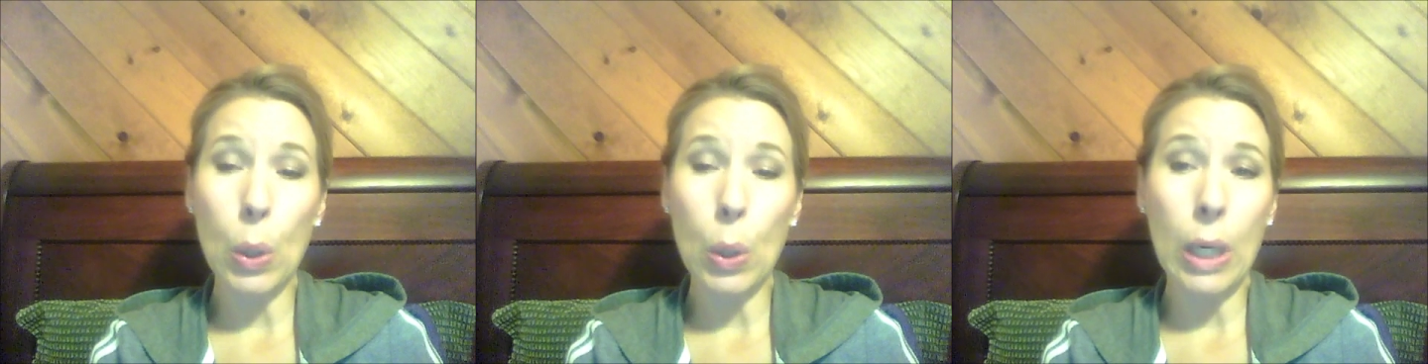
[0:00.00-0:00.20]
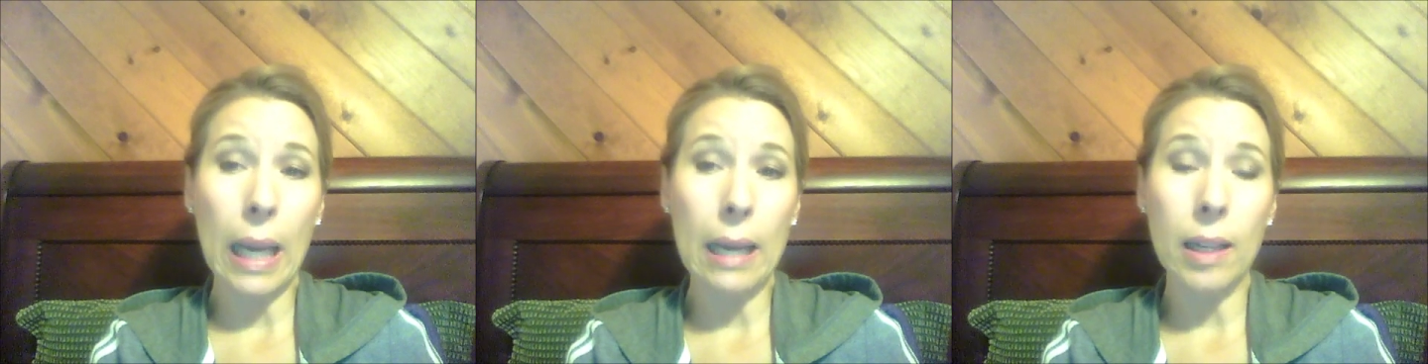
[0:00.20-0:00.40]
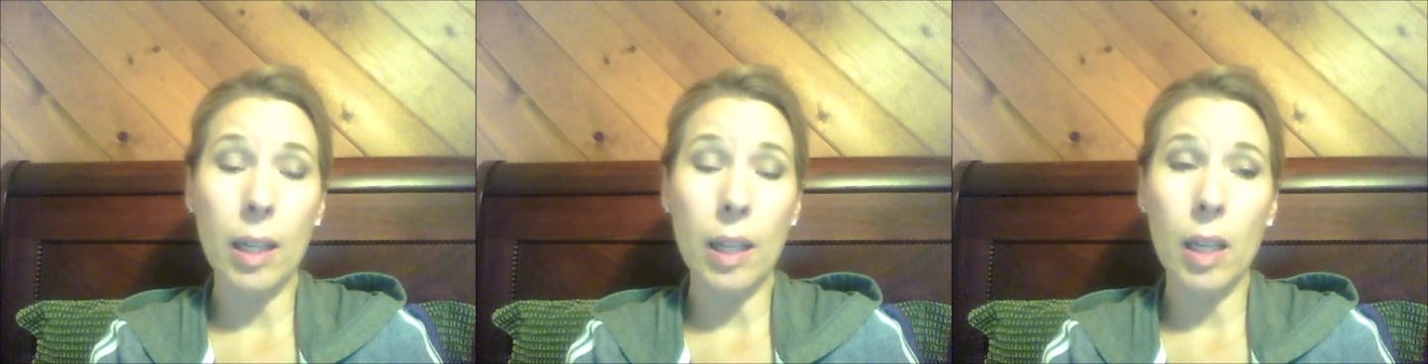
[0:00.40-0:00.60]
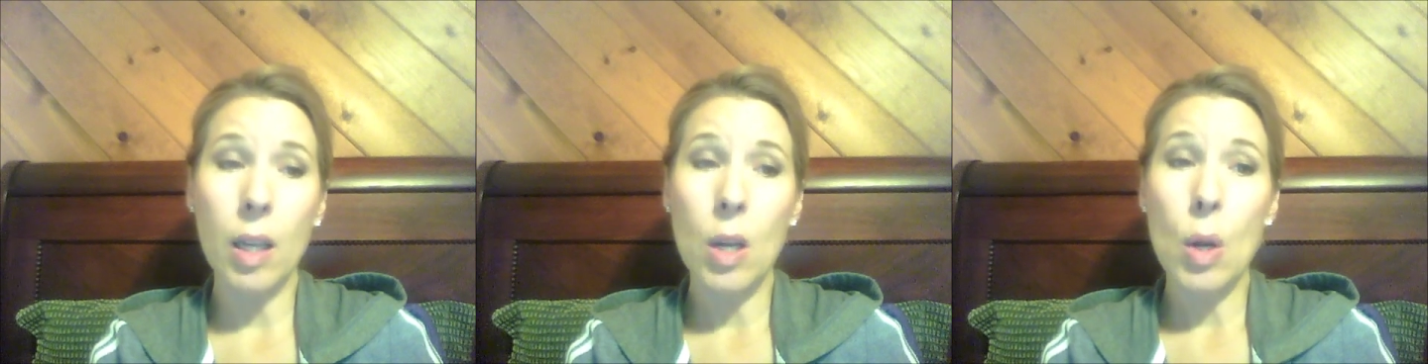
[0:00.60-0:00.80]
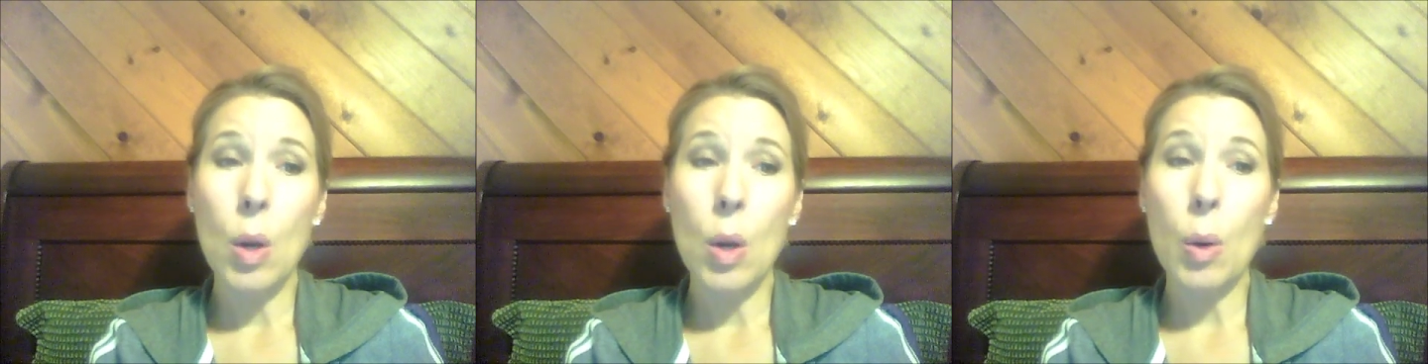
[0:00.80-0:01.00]
organic
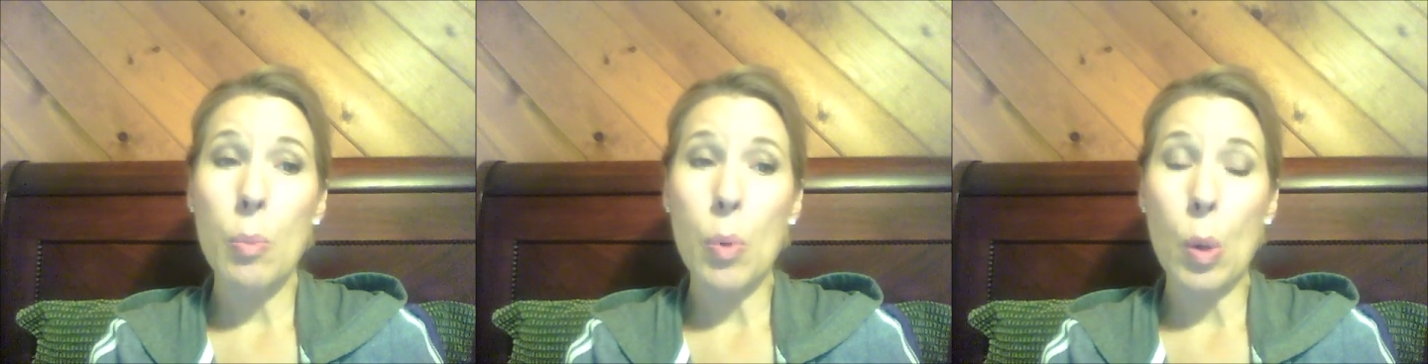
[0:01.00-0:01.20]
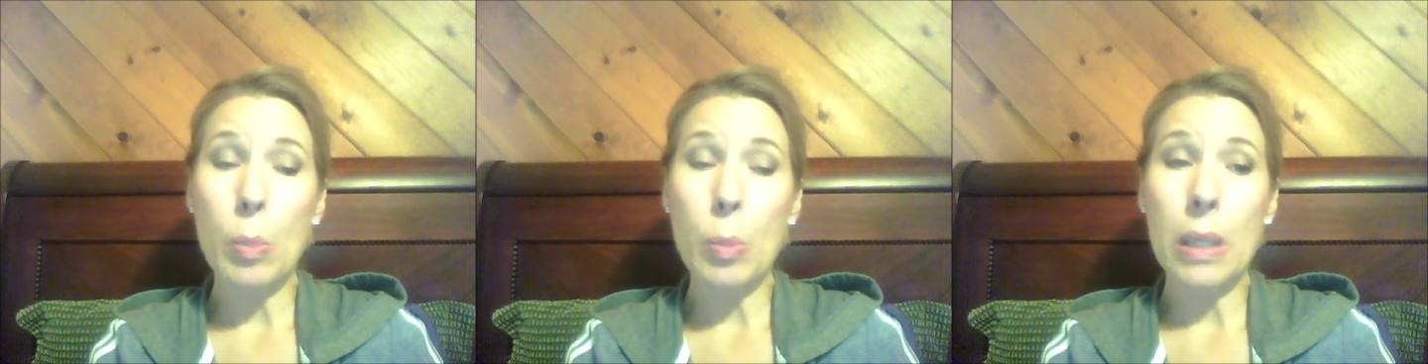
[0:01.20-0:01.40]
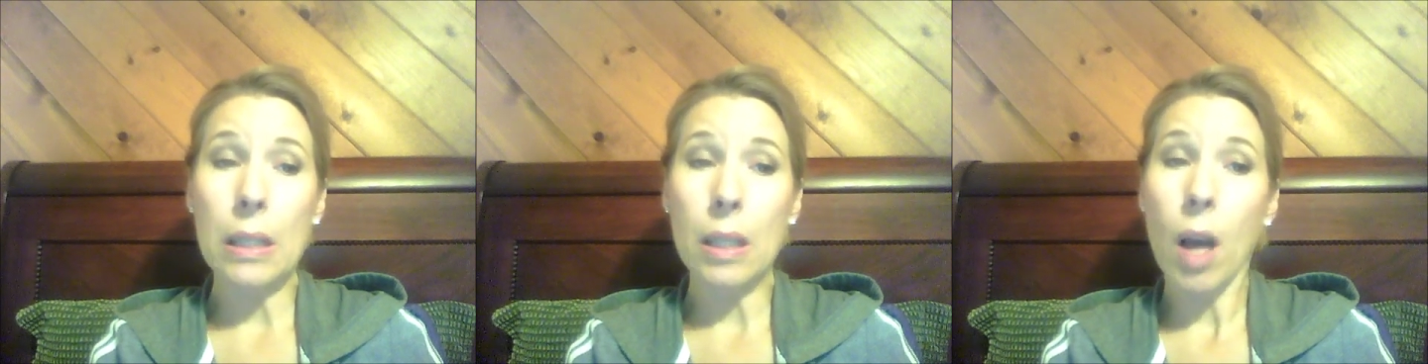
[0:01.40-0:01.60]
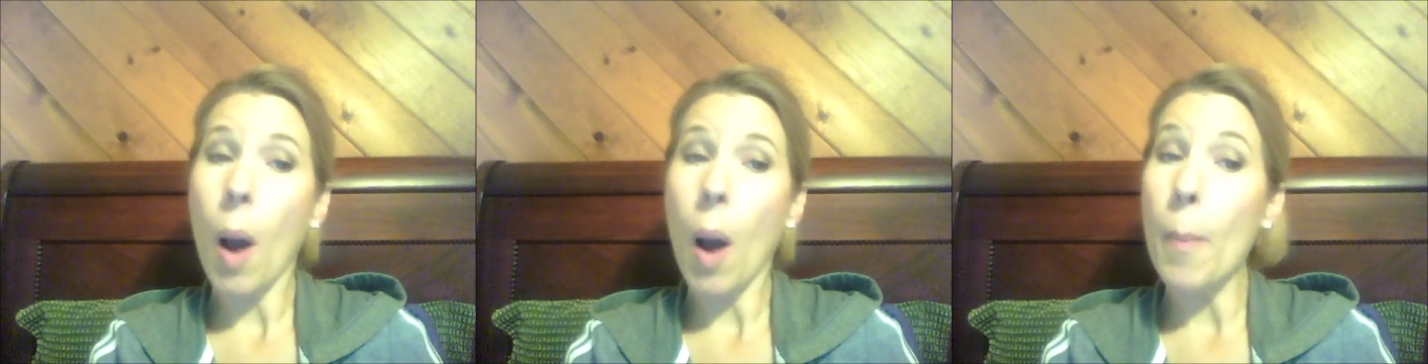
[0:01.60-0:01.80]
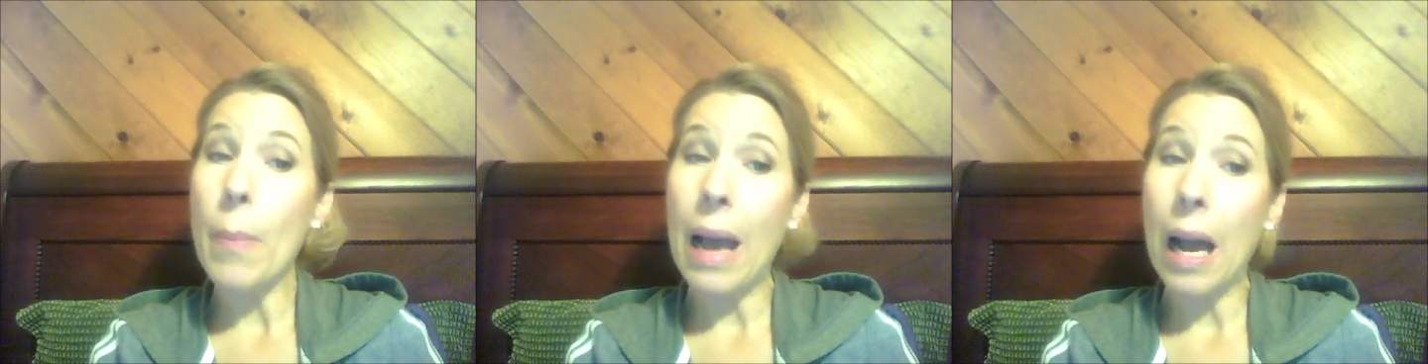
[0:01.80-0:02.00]
bromine
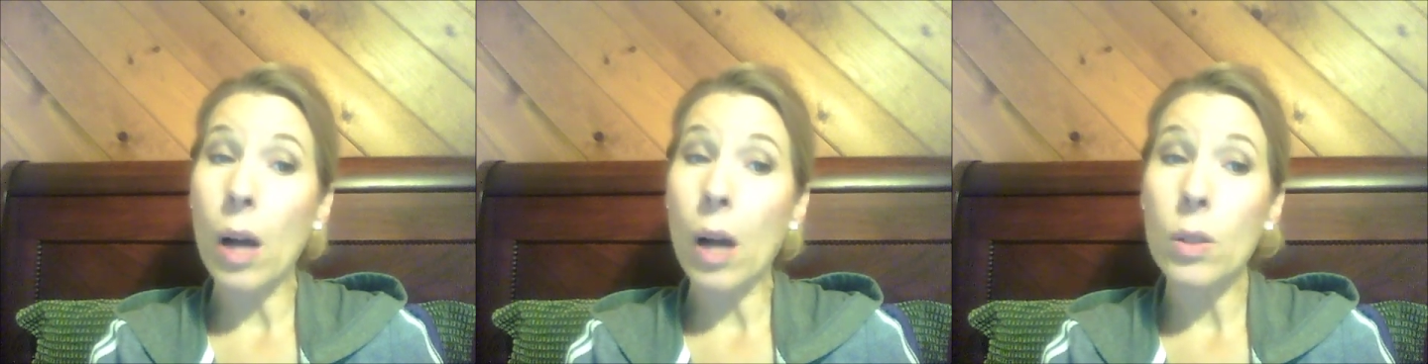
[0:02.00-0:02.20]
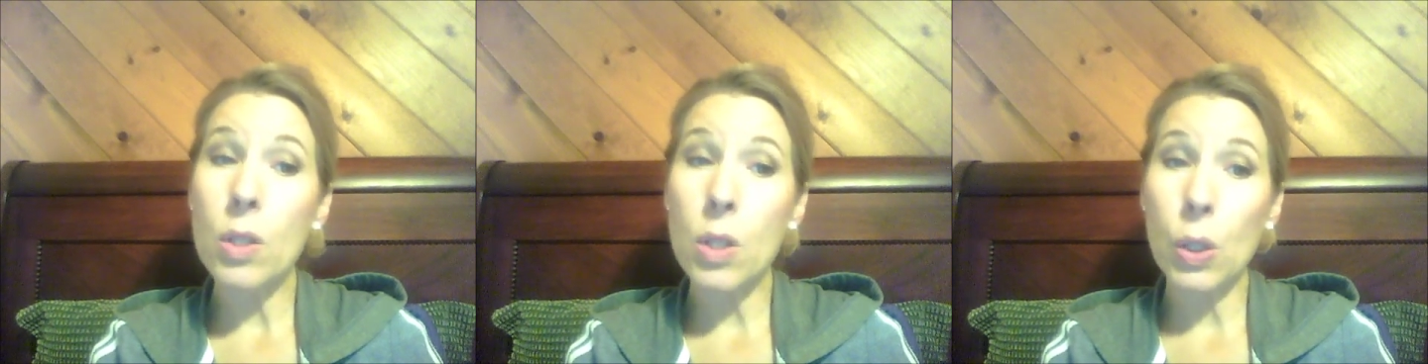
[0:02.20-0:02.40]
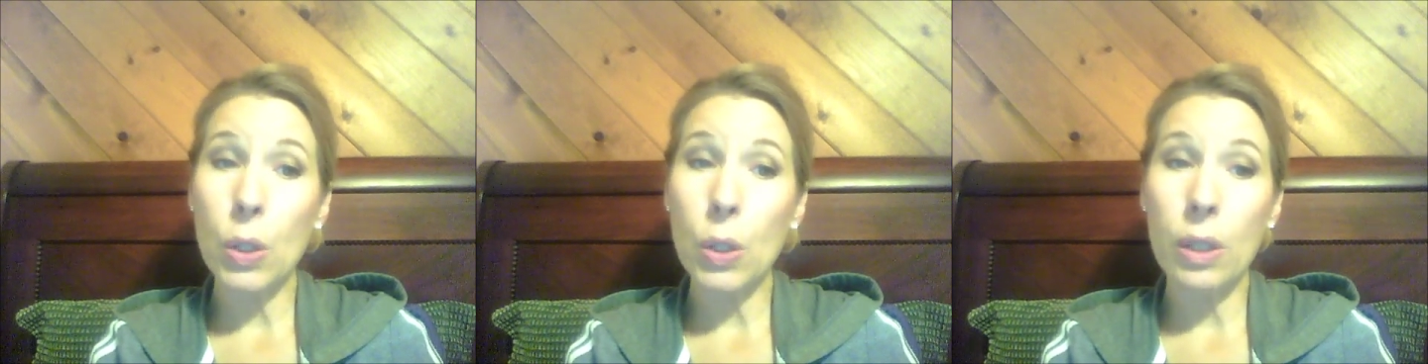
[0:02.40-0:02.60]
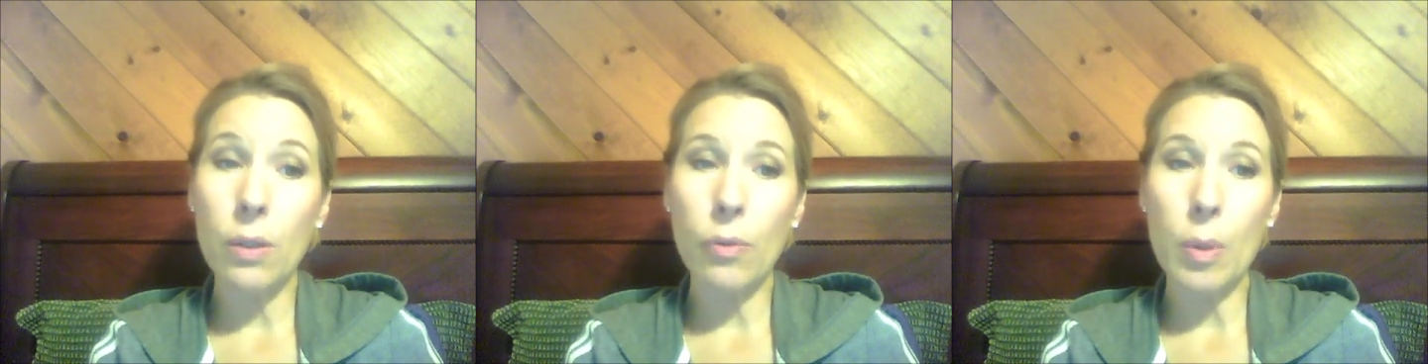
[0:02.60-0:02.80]
compound secreted